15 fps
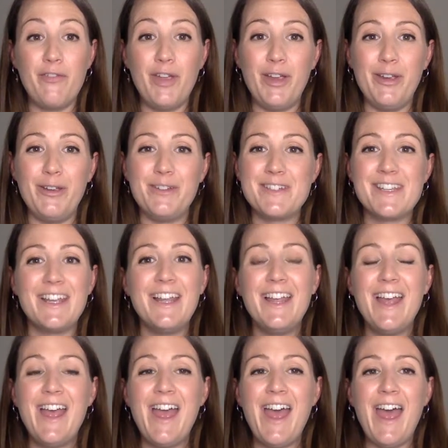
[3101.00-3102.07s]
food.
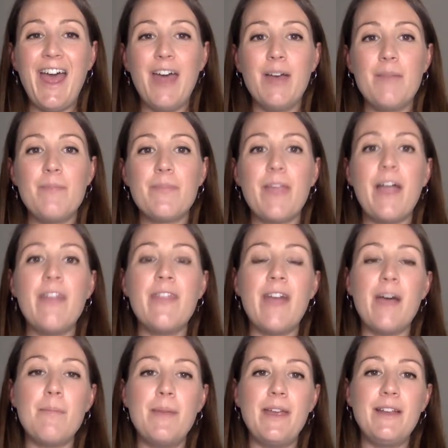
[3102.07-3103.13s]
Um, and
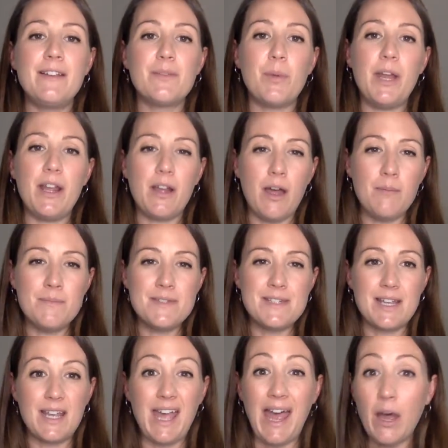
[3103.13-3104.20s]
that means when it comes
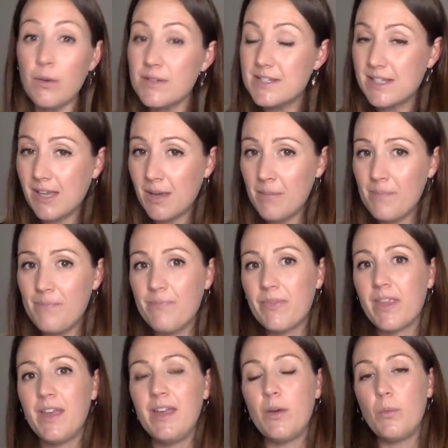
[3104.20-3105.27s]
to calcium,
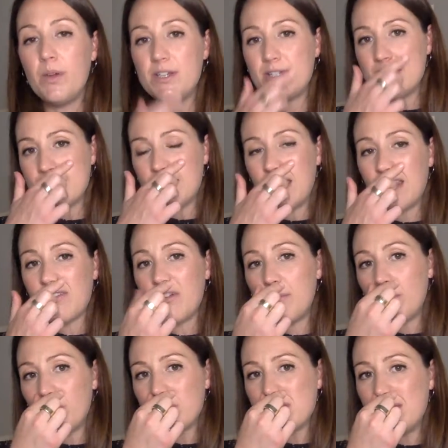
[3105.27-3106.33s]
which is another
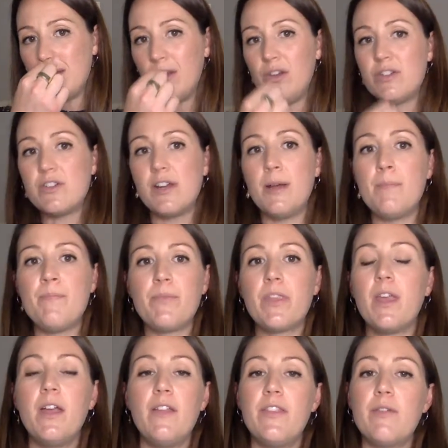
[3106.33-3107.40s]
important nutrient.
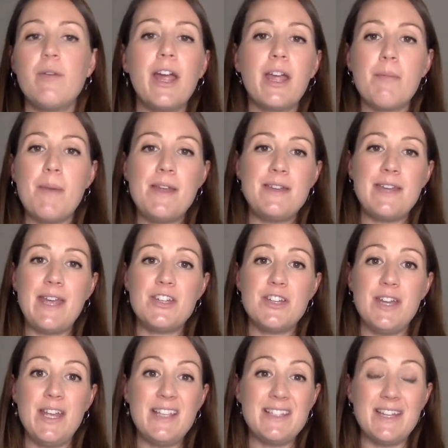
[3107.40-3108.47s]
The
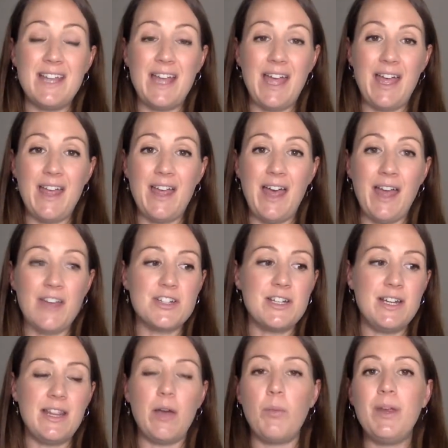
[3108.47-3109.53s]
recommendation isn't
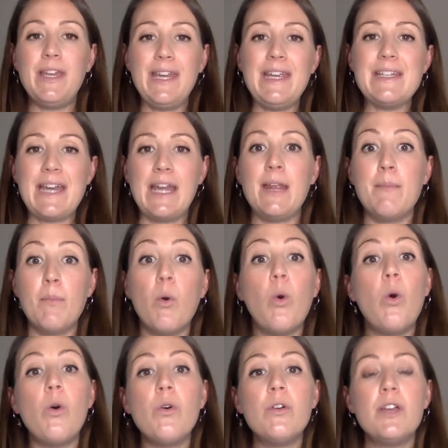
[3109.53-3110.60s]
actually that we need any
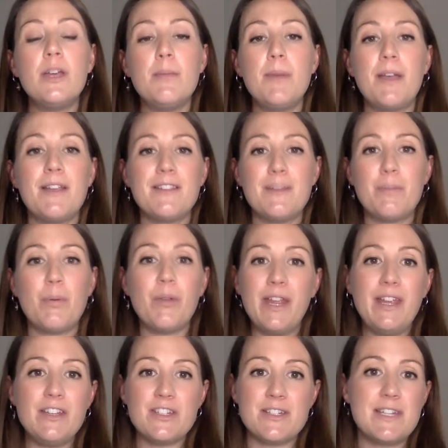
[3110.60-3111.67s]
more because the
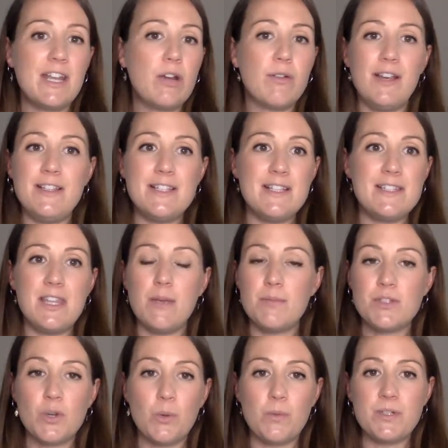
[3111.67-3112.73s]
body just increases the
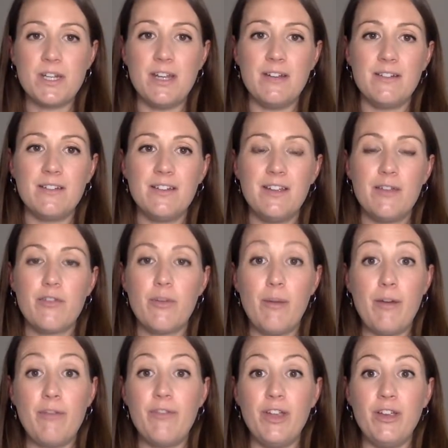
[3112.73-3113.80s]
absorption
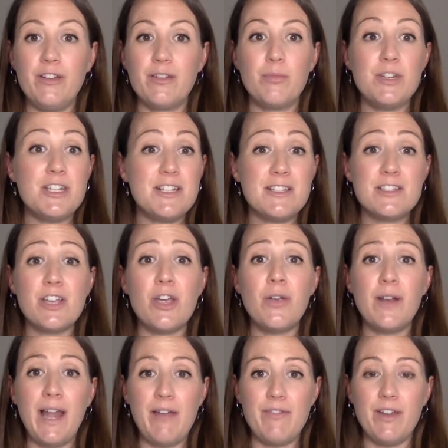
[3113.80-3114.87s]
from our food, which is
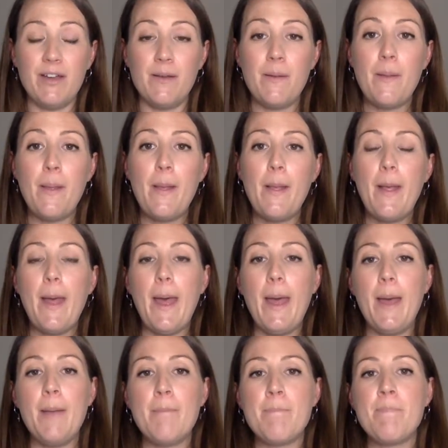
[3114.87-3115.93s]
so clever.
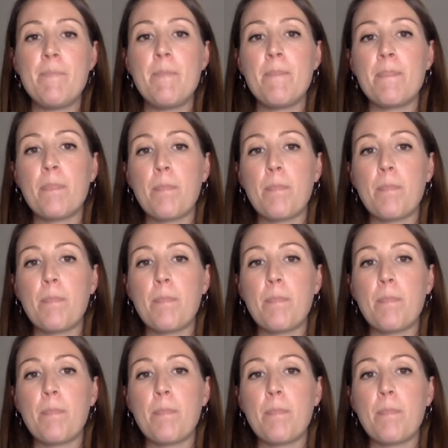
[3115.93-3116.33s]
Um,